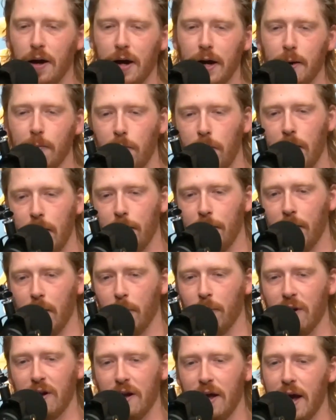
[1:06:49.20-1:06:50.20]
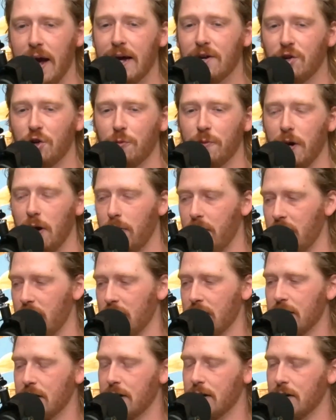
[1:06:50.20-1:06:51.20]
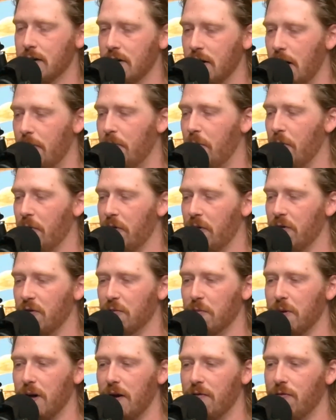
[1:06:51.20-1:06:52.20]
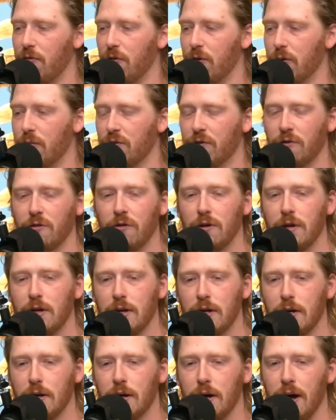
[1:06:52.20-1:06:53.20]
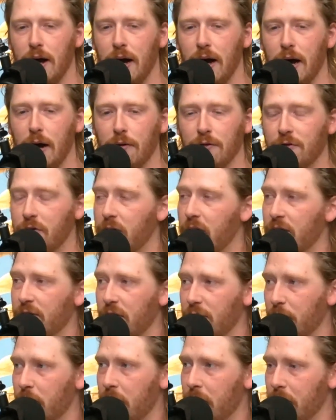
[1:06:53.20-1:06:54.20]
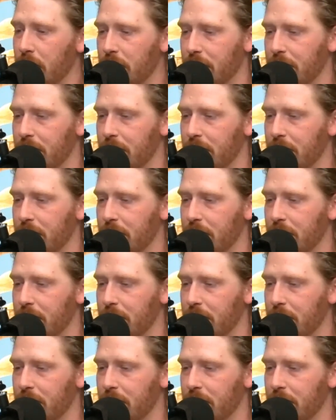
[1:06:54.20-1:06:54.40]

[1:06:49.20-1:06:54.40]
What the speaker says: I am Brett Merriman, at Schmerriman, on both of those platforms. We'll see you guys next week.